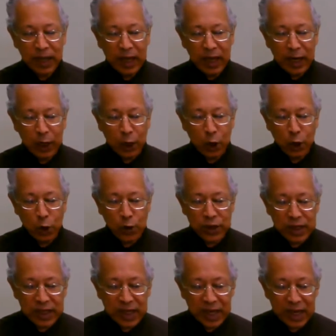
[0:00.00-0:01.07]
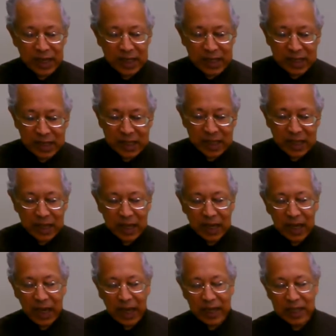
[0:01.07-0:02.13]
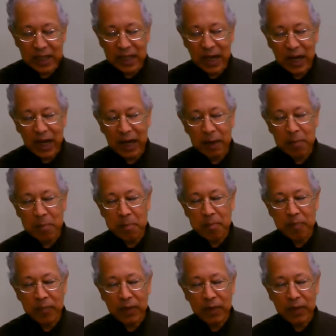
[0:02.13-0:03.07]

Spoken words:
include the date and time